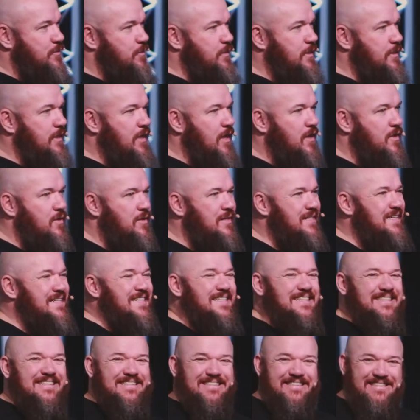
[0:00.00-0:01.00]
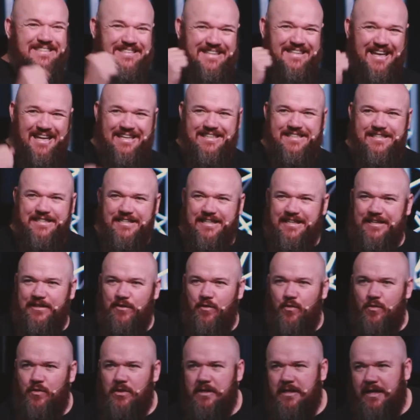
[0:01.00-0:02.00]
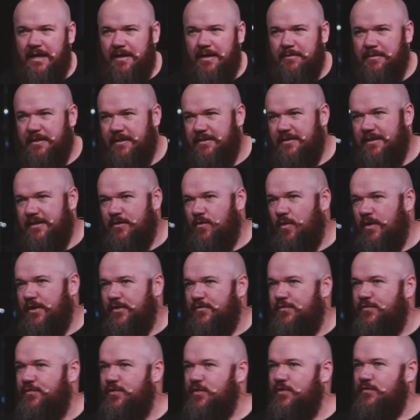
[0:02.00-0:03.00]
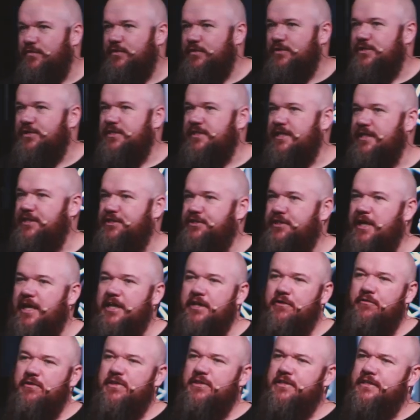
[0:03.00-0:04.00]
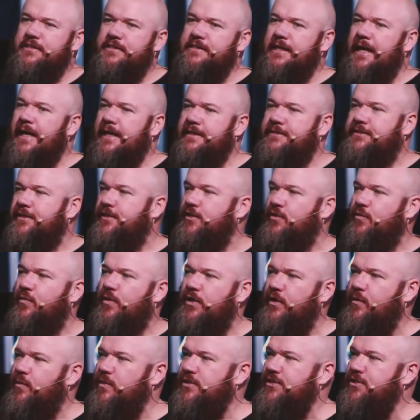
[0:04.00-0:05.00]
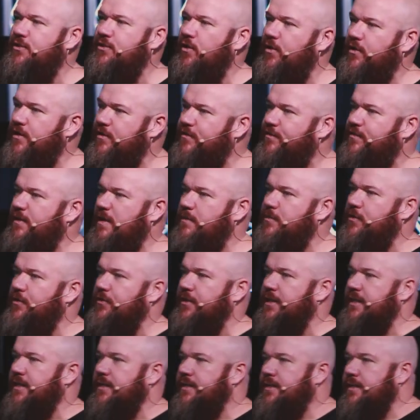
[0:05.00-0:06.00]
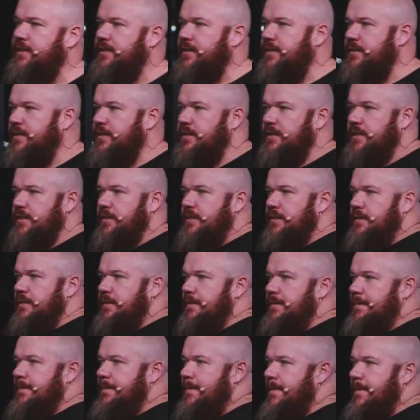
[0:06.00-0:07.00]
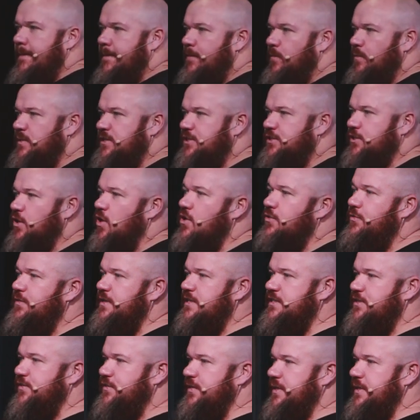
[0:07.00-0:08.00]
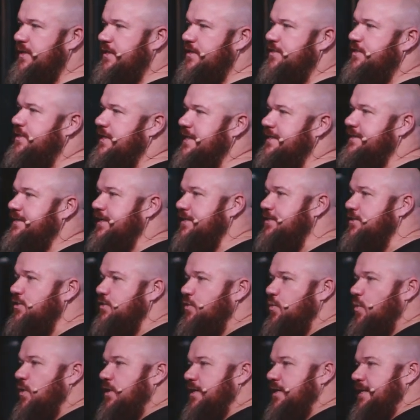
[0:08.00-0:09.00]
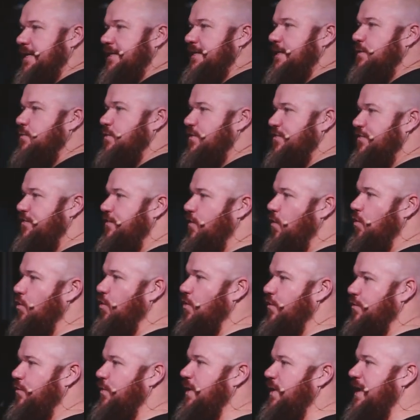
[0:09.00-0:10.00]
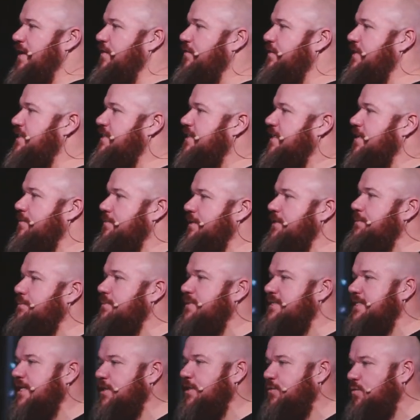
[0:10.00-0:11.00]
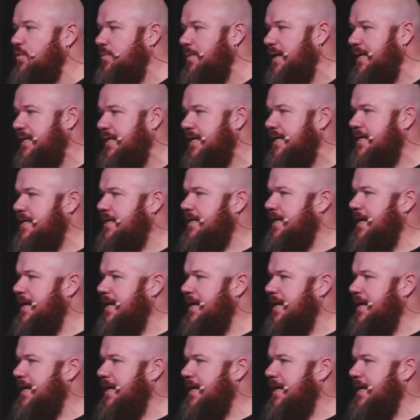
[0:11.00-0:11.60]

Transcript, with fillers: And we go, next year, or I mean, quite a few of you said, January, the diet didn't work, we'll start in February. We start these things, it doesn't work, and then we fall off. We have these commitments that we make.